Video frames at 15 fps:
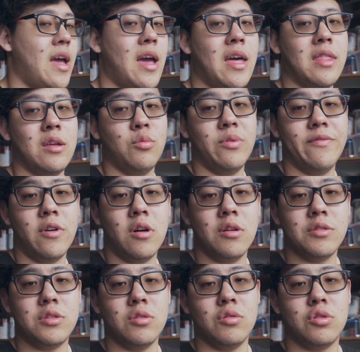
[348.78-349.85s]
and then we've
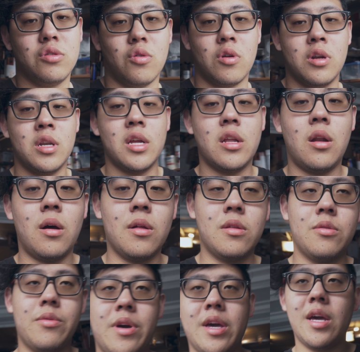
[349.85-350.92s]
also shortened it all
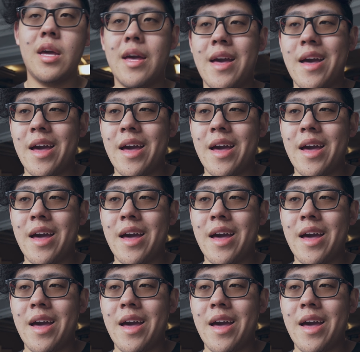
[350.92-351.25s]
the way,